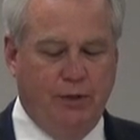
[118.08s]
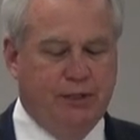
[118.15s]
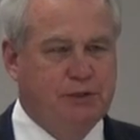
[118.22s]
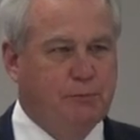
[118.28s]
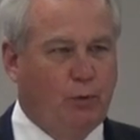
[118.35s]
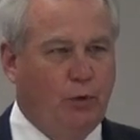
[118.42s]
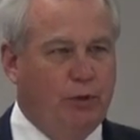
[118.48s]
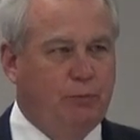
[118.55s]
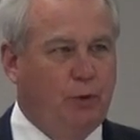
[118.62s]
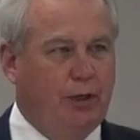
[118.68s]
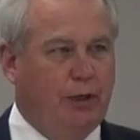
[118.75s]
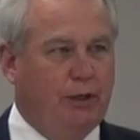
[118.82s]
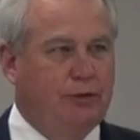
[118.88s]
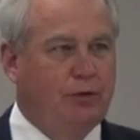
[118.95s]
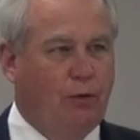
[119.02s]
these
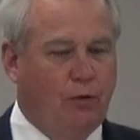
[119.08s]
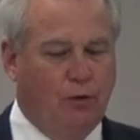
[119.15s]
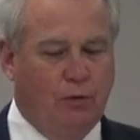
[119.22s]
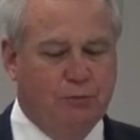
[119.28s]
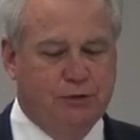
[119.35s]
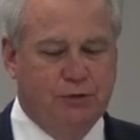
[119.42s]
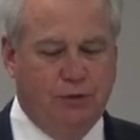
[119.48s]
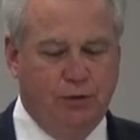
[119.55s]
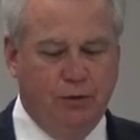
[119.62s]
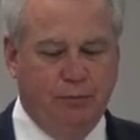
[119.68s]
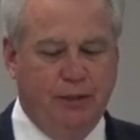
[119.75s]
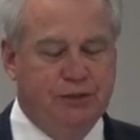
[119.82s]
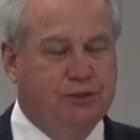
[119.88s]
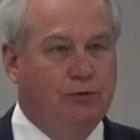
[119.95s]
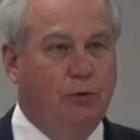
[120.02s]
pre-printed terms could
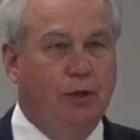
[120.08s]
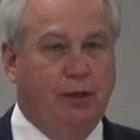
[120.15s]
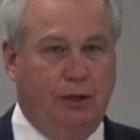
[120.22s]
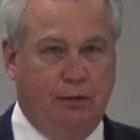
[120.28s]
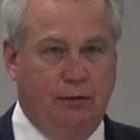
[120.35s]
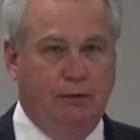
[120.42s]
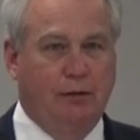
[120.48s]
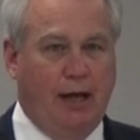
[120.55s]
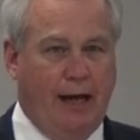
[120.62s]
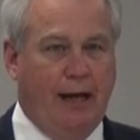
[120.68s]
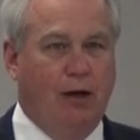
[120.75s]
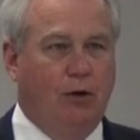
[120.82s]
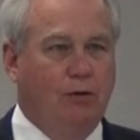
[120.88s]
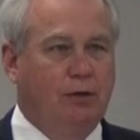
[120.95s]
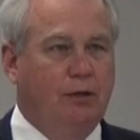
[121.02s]
be stricken
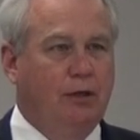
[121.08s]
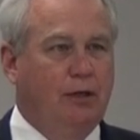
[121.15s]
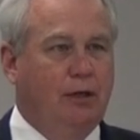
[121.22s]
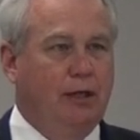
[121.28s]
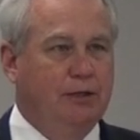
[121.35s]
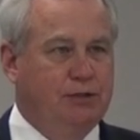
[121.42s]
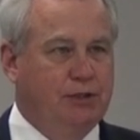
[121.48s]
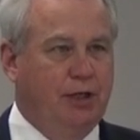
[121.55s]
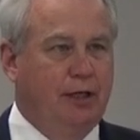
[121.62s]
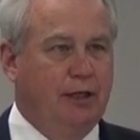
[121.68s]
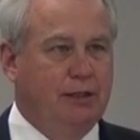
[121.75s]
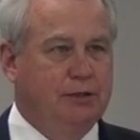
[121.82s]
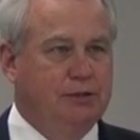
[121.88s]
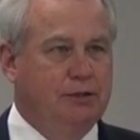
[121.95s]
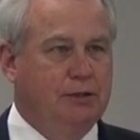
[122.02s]
out and
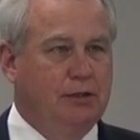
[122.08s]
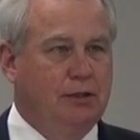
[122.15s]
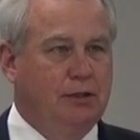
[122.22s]
changed.